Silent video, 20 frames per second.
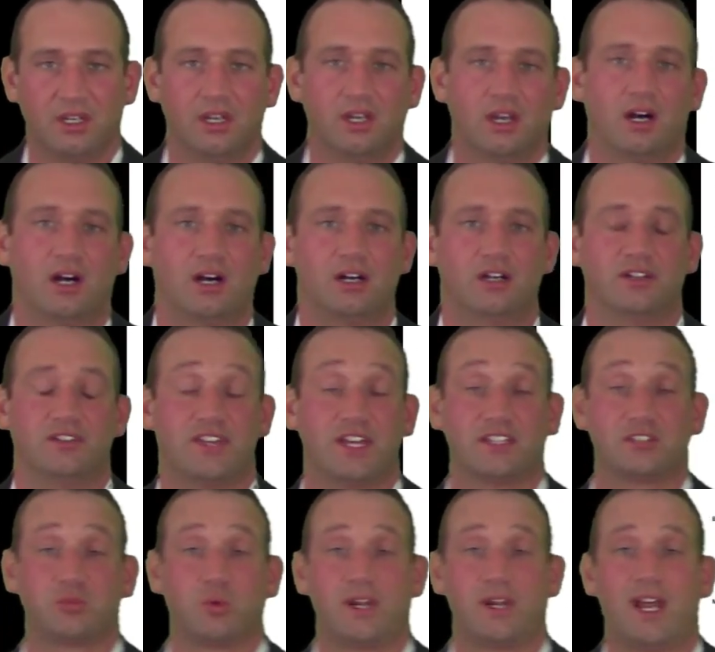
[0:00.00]

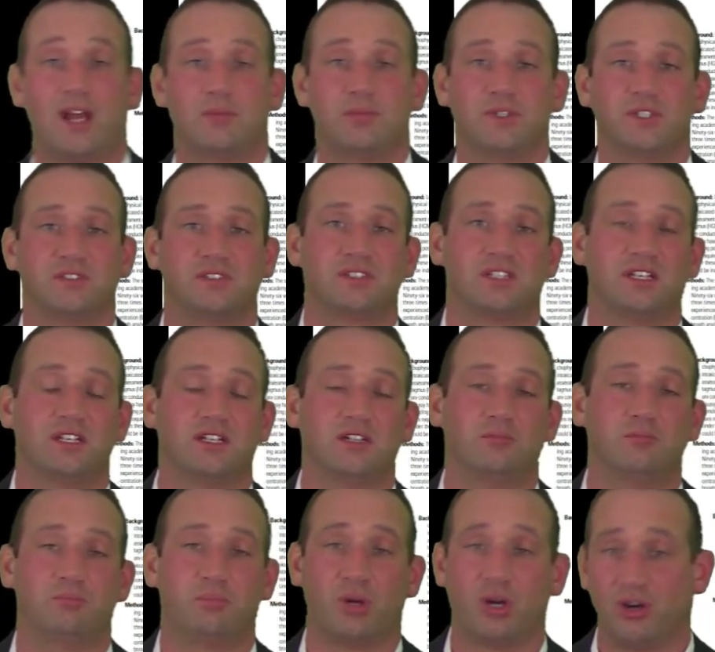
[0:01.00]
That's what happens in
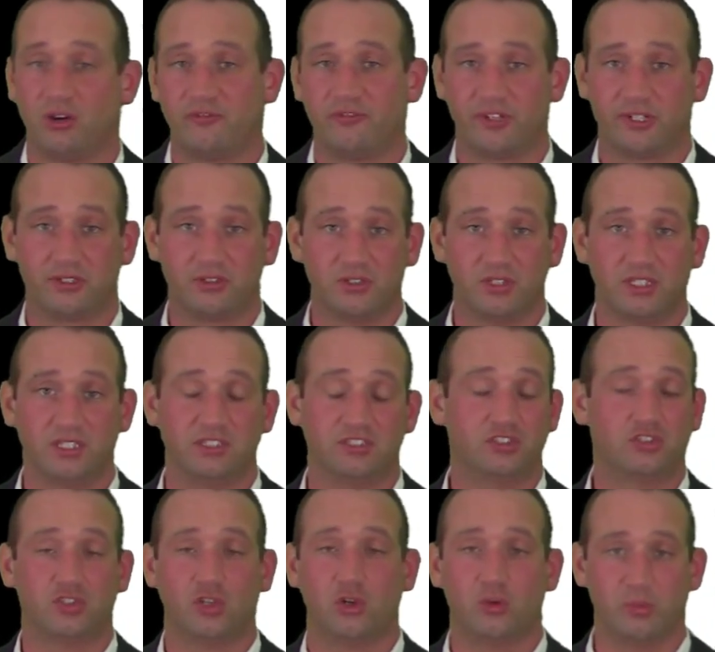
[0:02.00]
perfectly
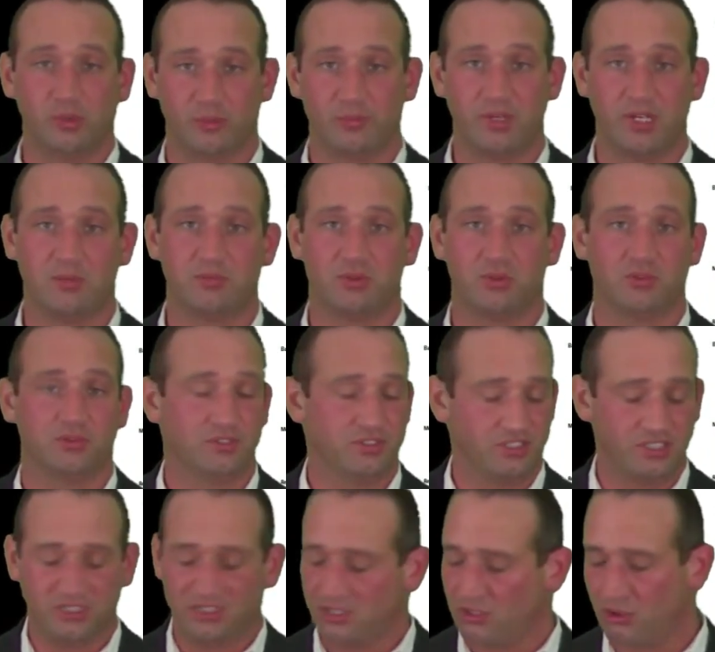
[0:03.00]
sober people.
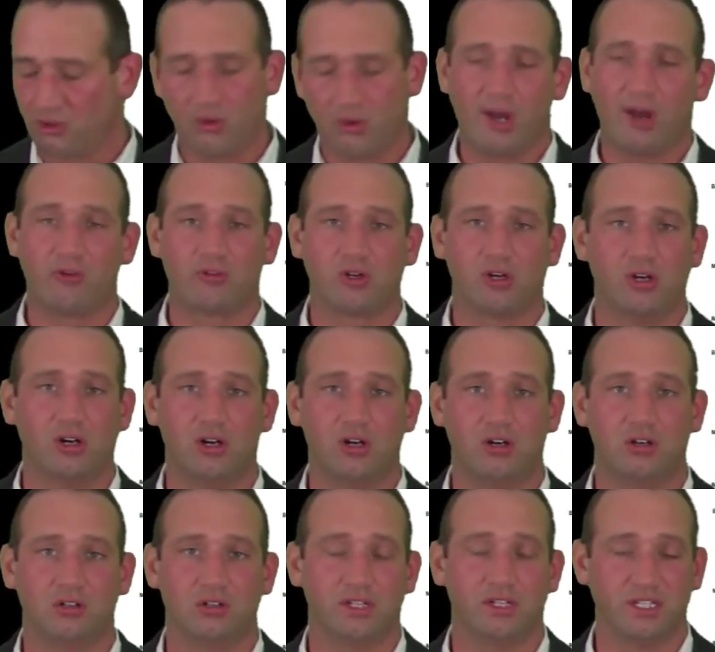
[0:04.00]
Zero
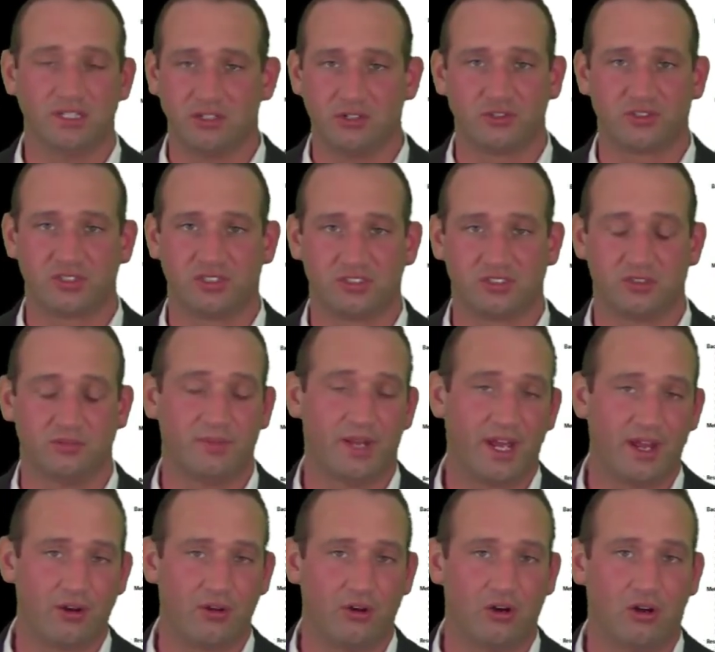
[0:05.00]
alcohol in their system
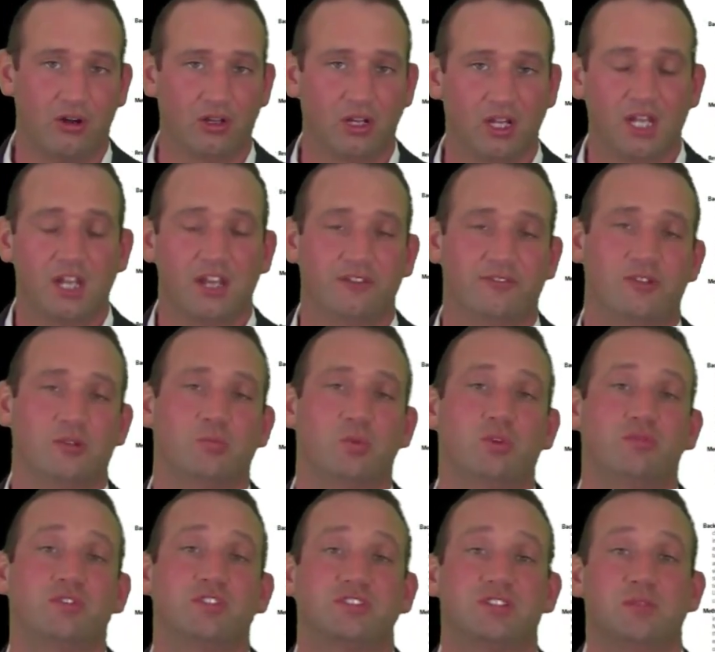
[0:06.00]
at all. If you
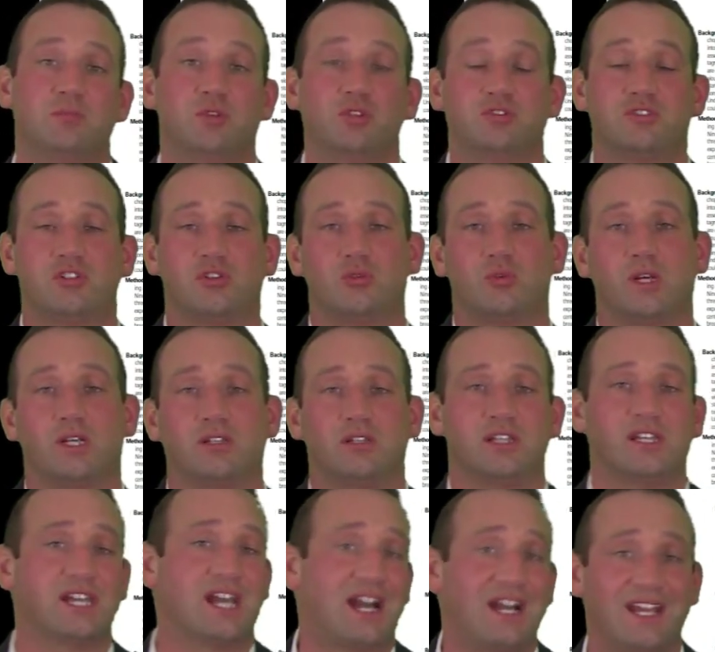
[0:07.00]
move the stimulus too quickly,
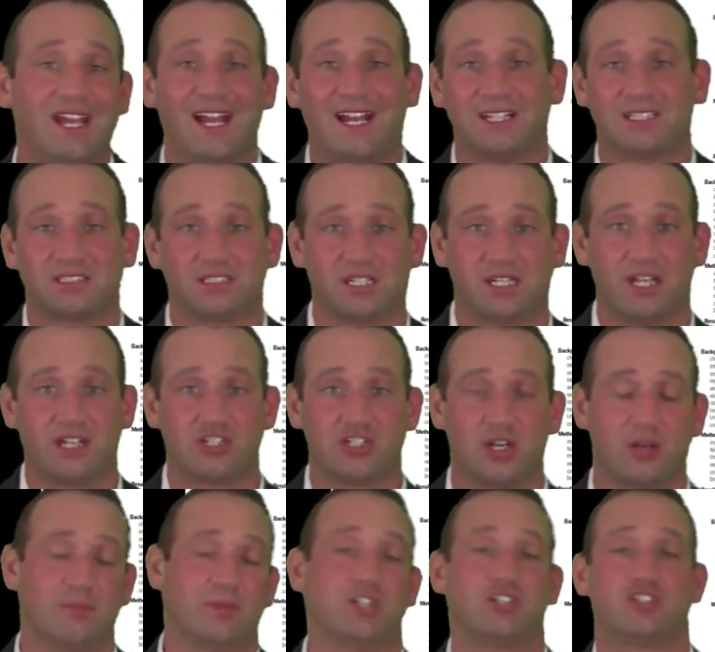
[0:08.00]
the eye has to catch
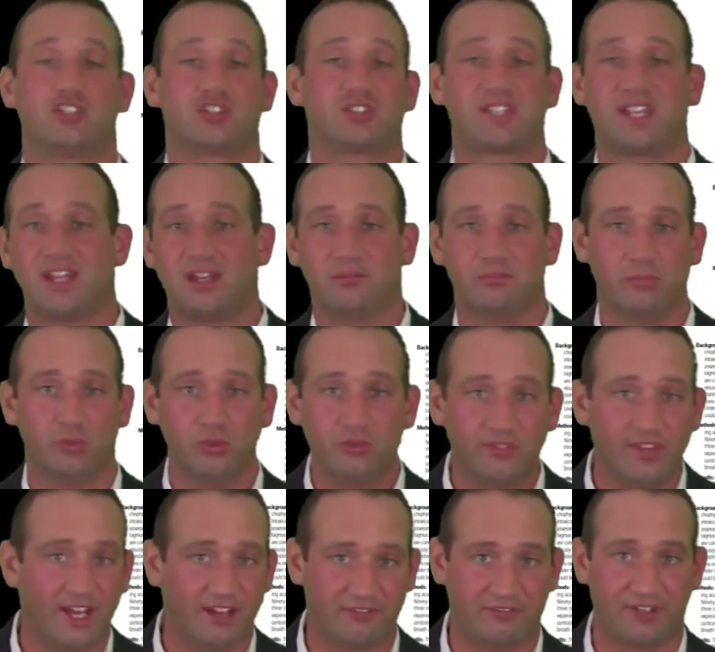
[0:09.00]
up. It just can't move
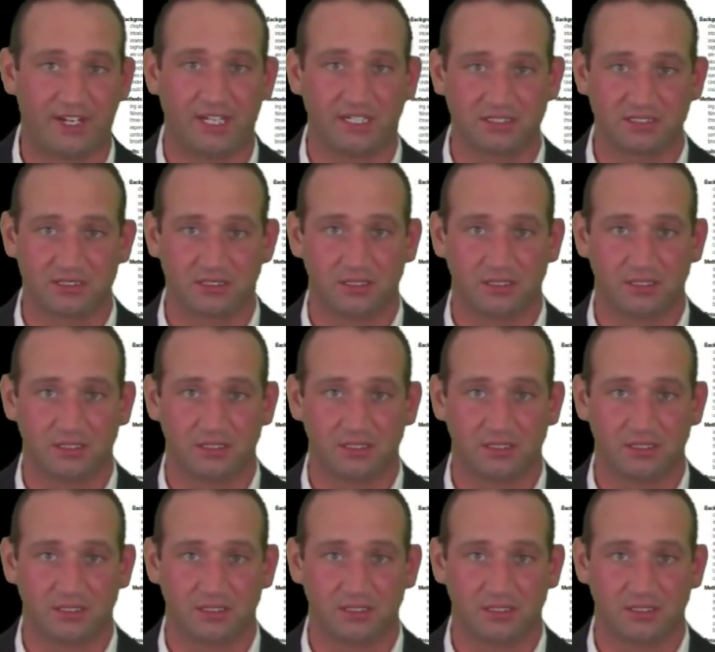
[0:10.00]
that fast.